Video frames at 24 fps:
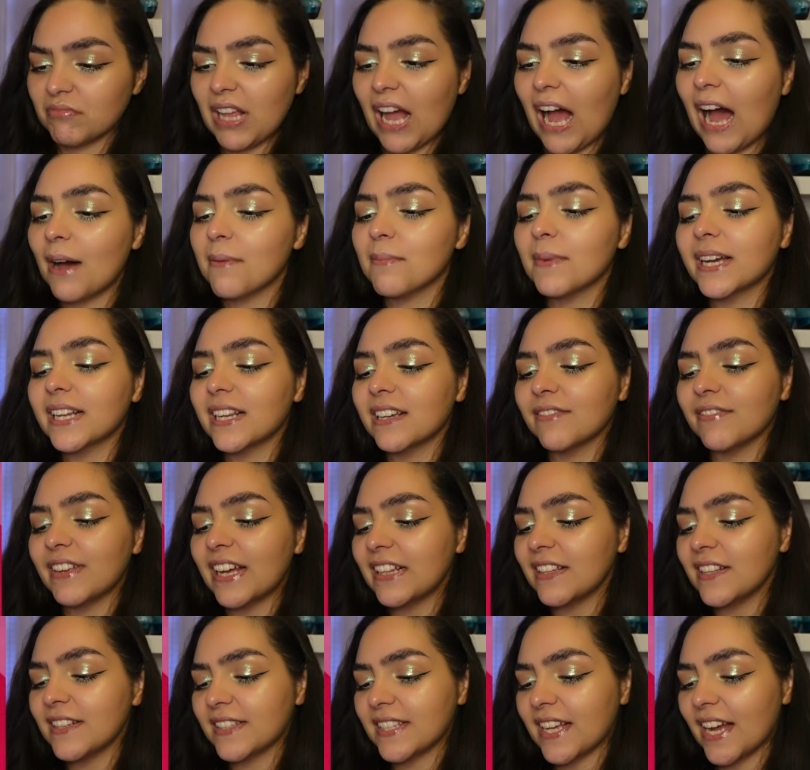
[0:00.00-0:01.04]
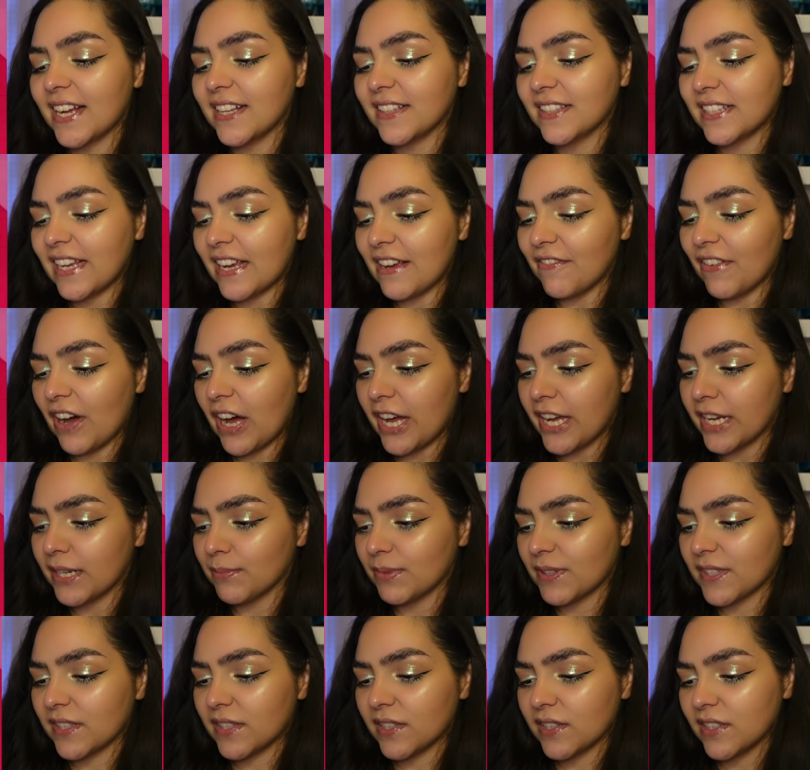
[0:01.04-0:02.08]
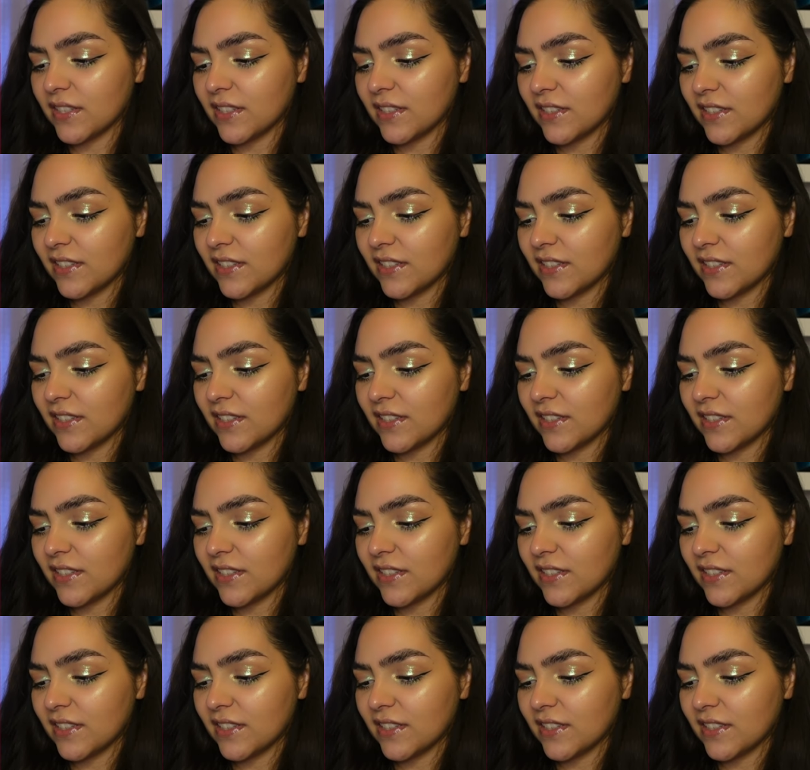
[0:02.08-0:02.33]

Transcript: I'm getting Valentine's Day vibes.